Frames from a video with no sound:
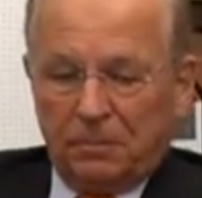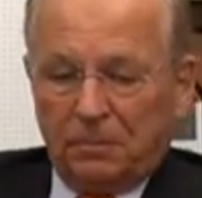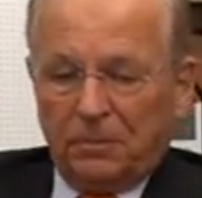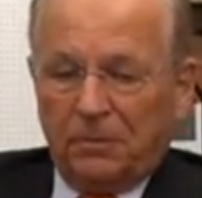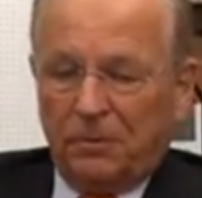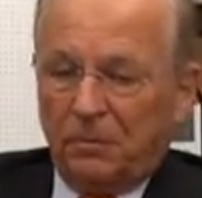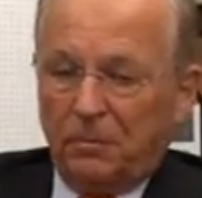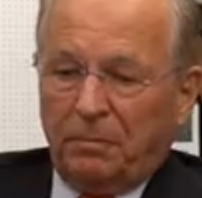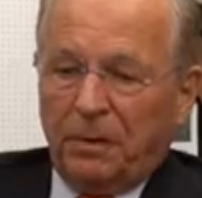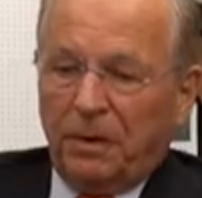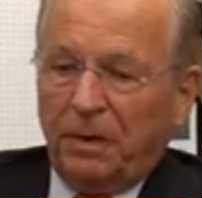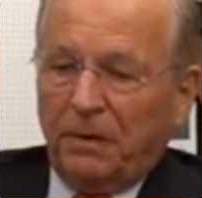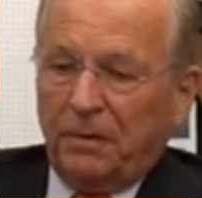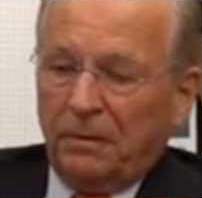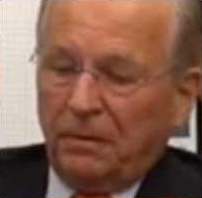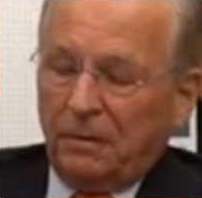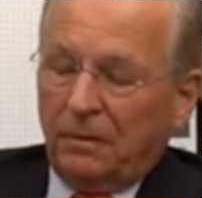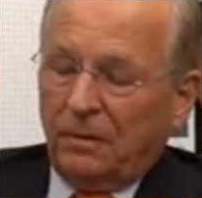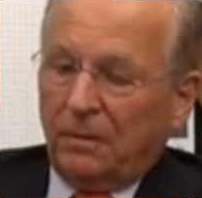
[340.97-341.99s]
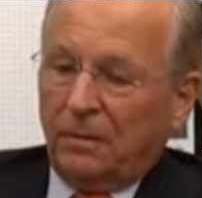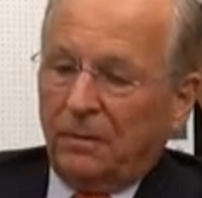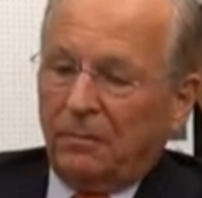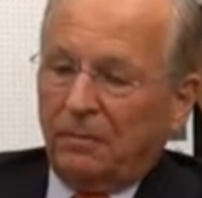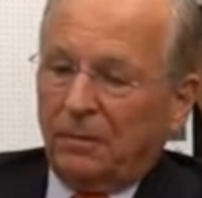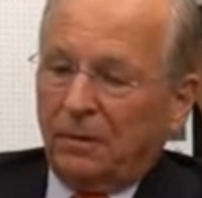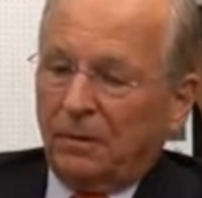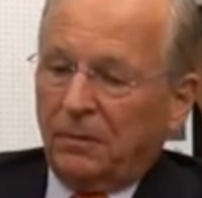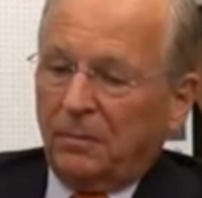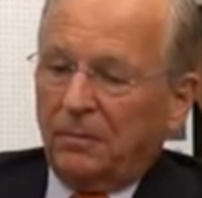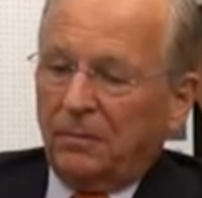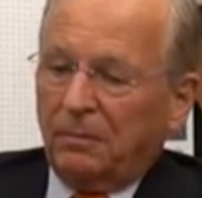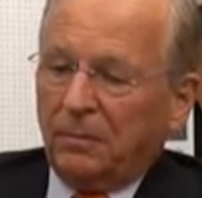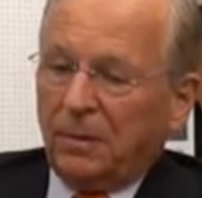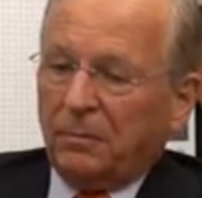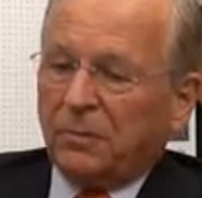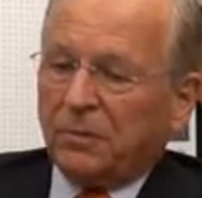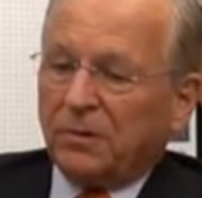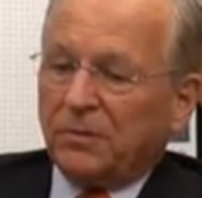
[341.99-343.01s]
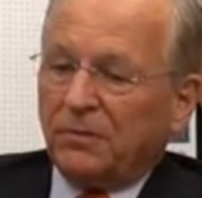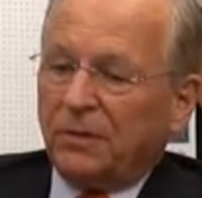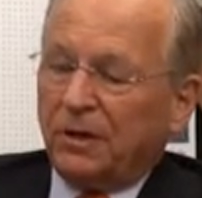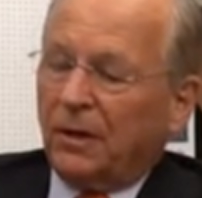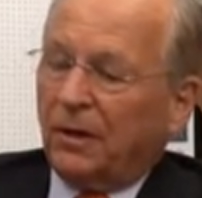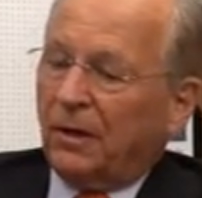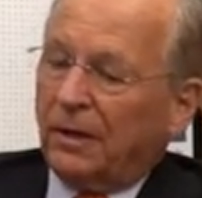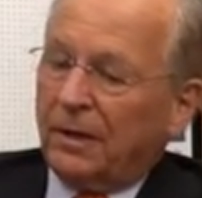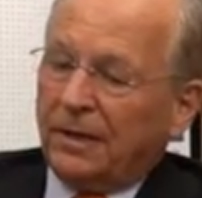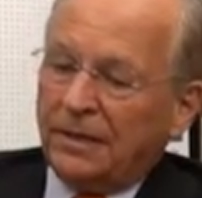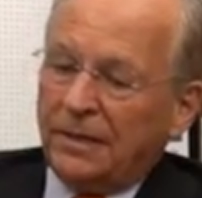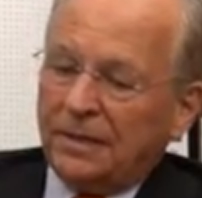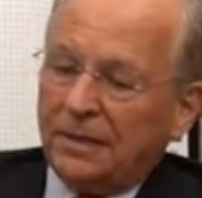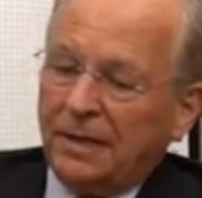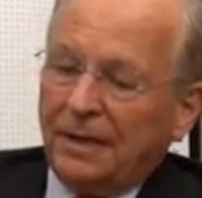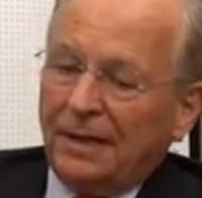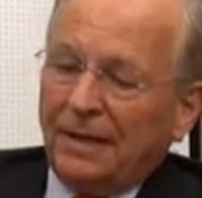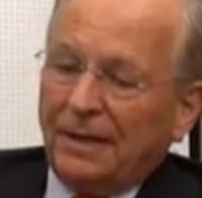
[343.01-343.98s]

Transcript: European members of the audience